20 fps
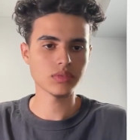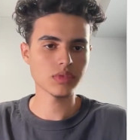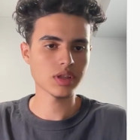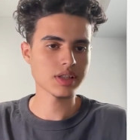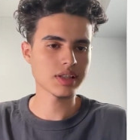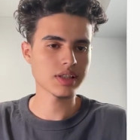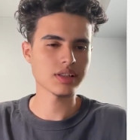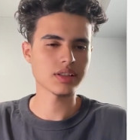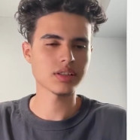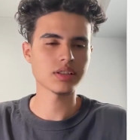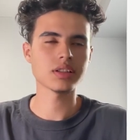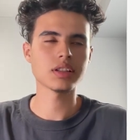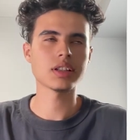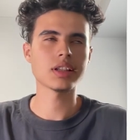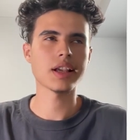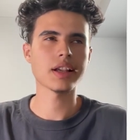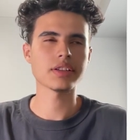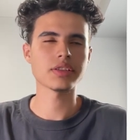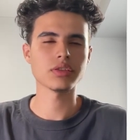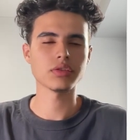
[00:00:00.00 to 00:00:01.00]
This is,
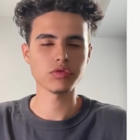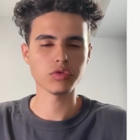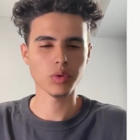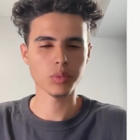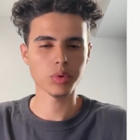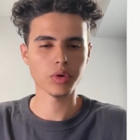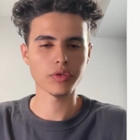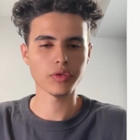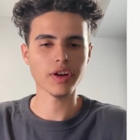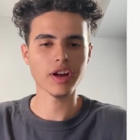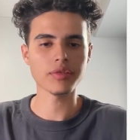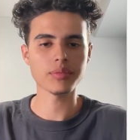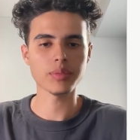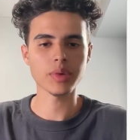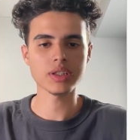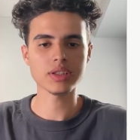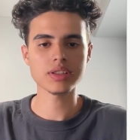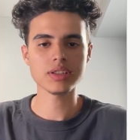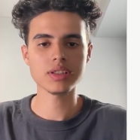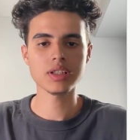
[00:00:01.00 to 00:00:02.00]
yeah, so 4.5
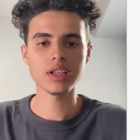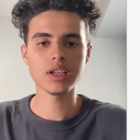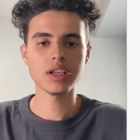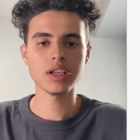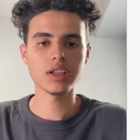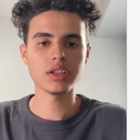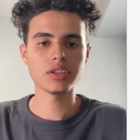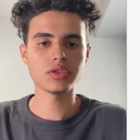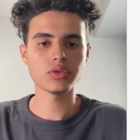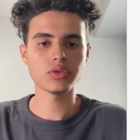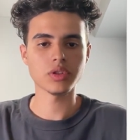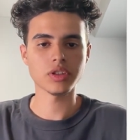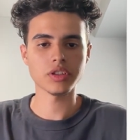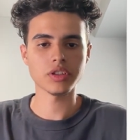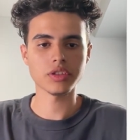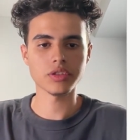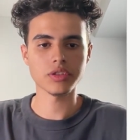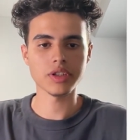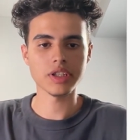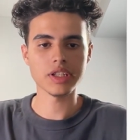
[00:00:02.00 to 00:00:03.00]
months,
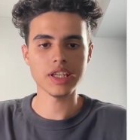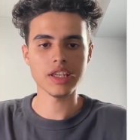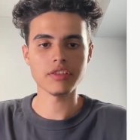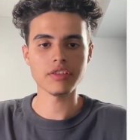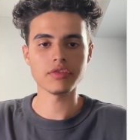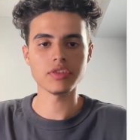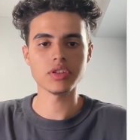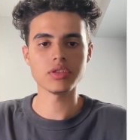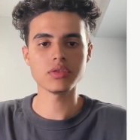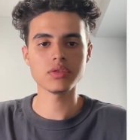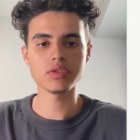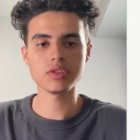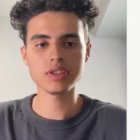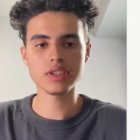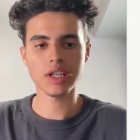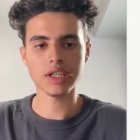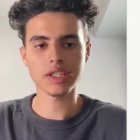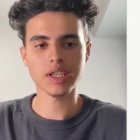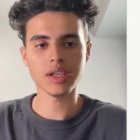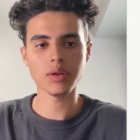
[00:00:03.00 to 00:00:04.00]
230K views,
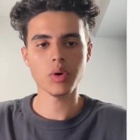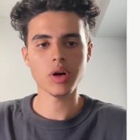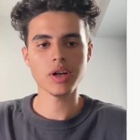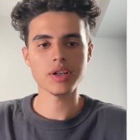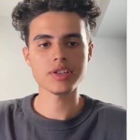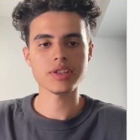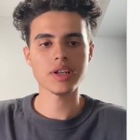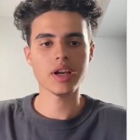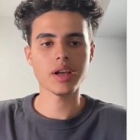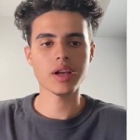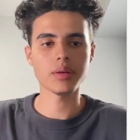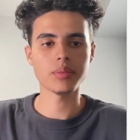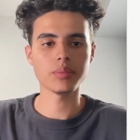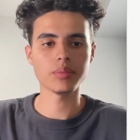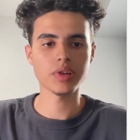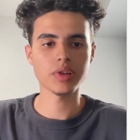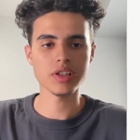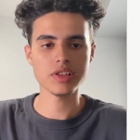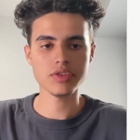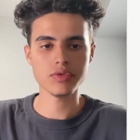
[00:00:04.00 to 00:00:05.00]
10K watch time,
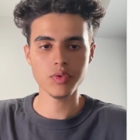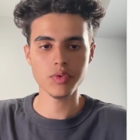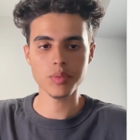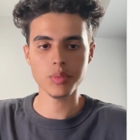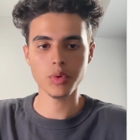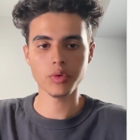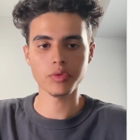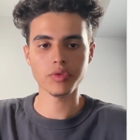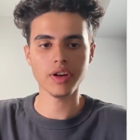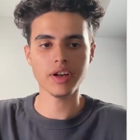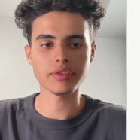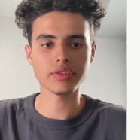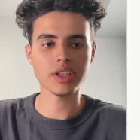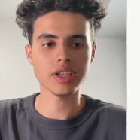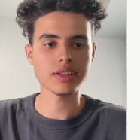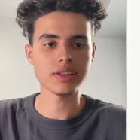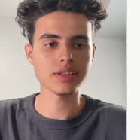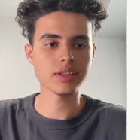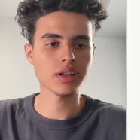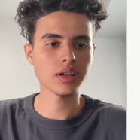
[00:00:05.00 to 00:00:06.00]
plus
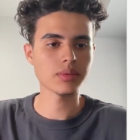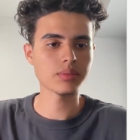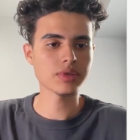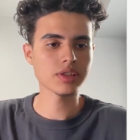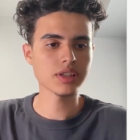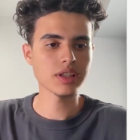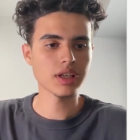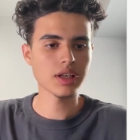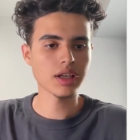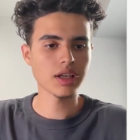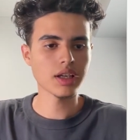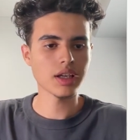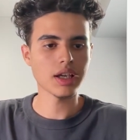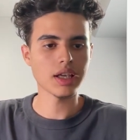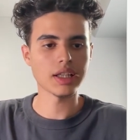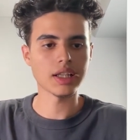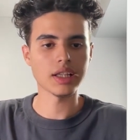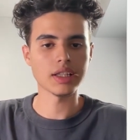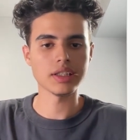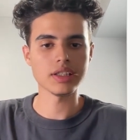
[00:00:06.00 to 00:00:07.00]
3.5K subs.
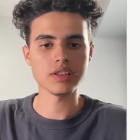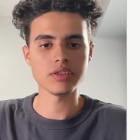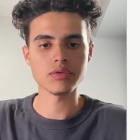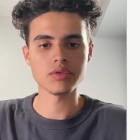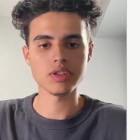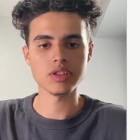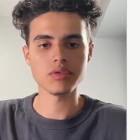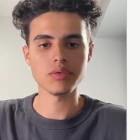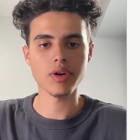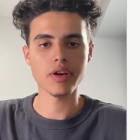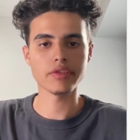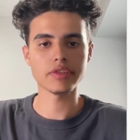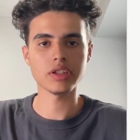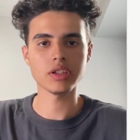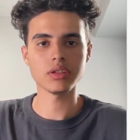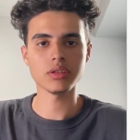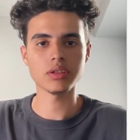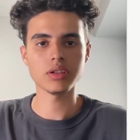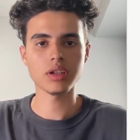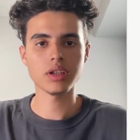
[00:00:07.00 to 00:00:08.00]
And then this is the
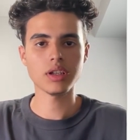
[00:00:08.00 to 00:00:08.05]
revenue.